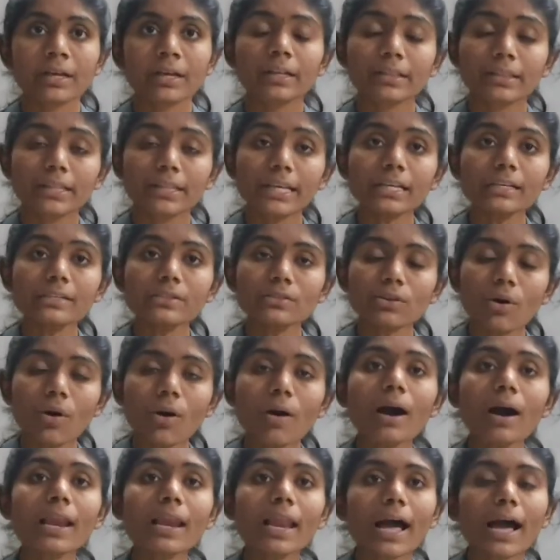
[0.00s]
These
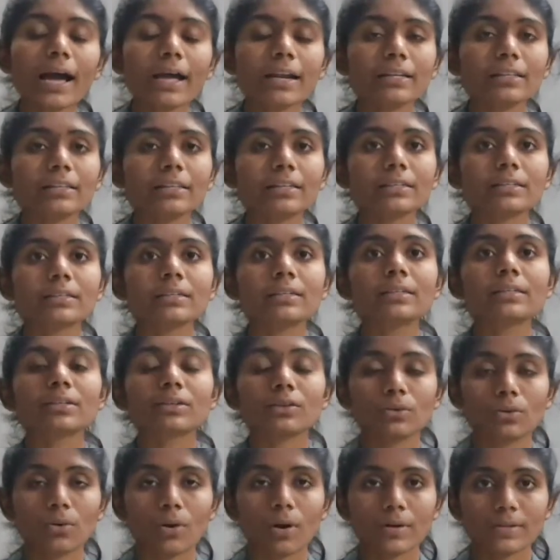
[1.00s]
all are the
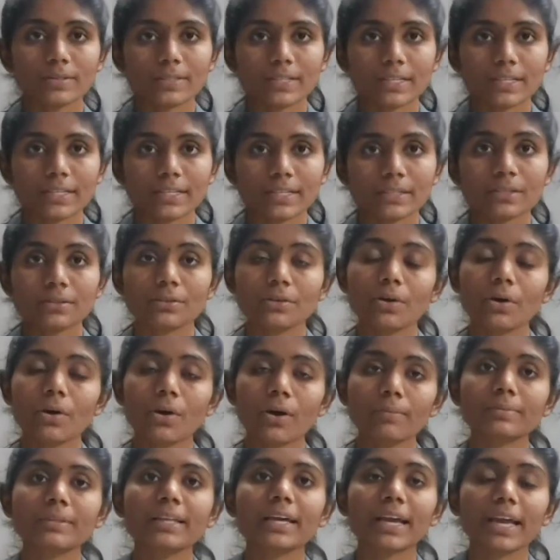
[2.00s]
causes
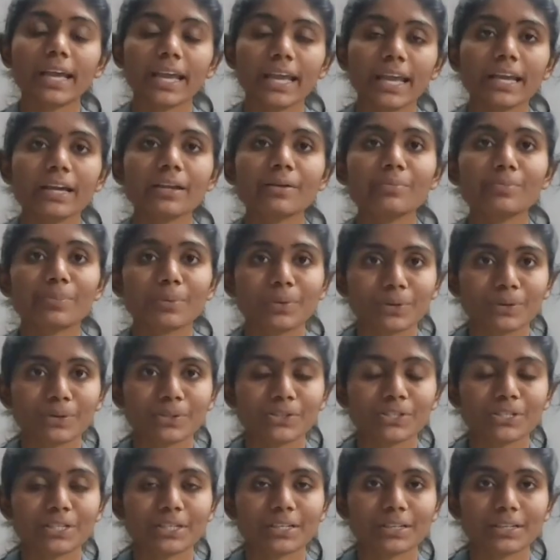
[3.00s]
of the air
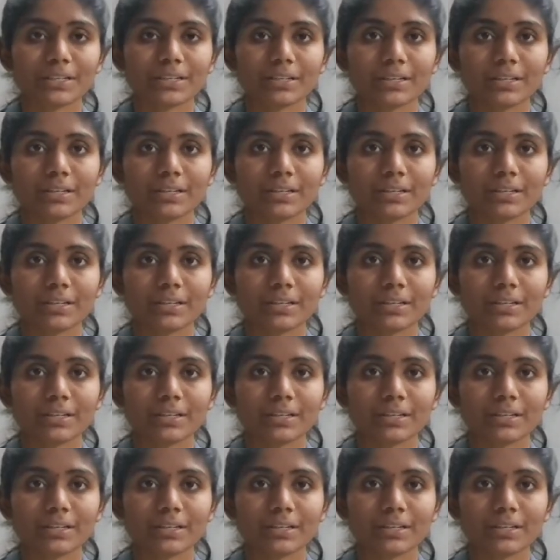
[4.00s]
pollution.